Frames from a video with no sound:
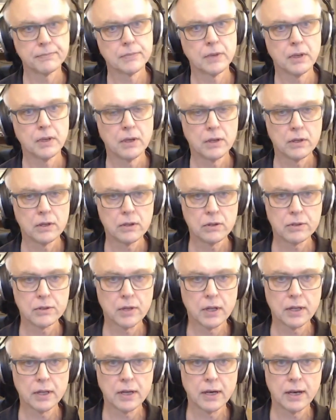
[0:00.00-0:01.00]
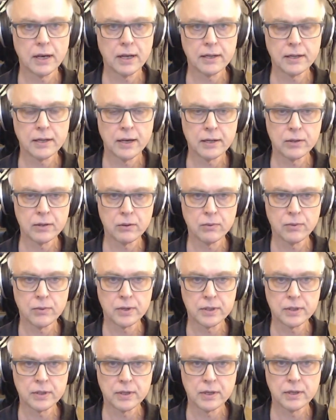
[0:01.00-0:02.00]
usually I don't
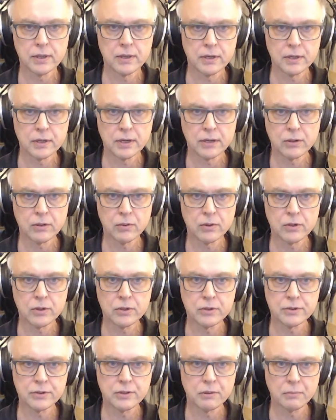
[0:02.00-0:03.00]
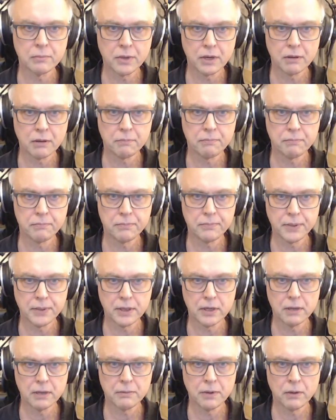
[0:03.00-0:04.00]
want to use the middle
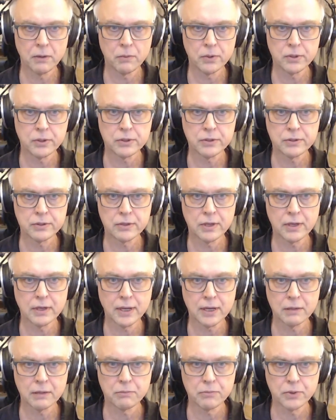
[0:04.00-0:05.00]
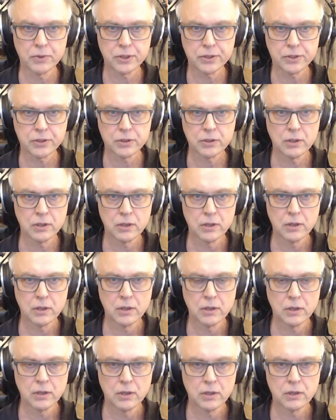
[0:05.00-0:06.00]
pickup. I want to use the neck and bridge.
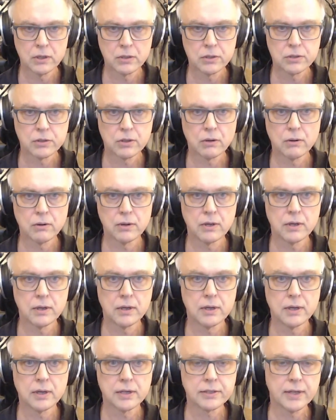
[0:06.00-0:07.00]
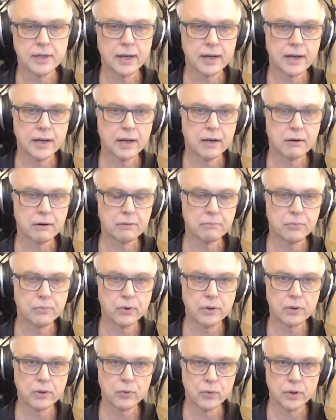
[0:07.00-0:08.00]
So I started out
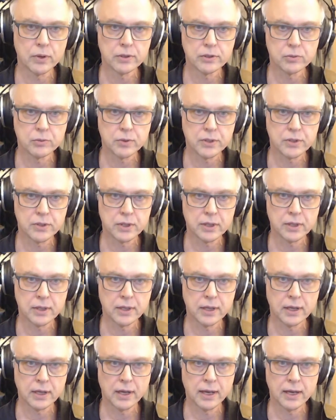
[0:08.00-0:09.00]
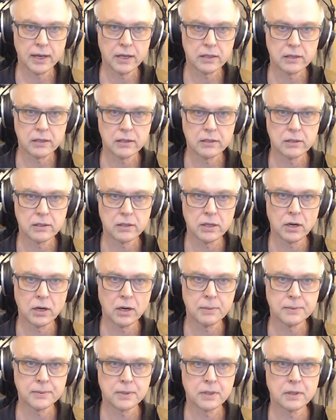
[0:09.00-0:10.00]
putting one switch in, and I had the
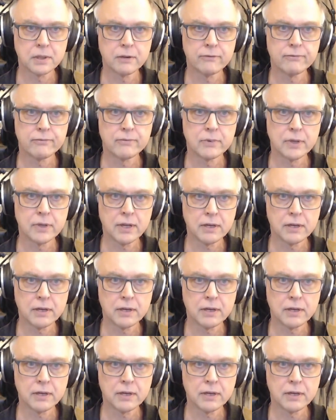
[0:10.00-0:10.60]
option of neck,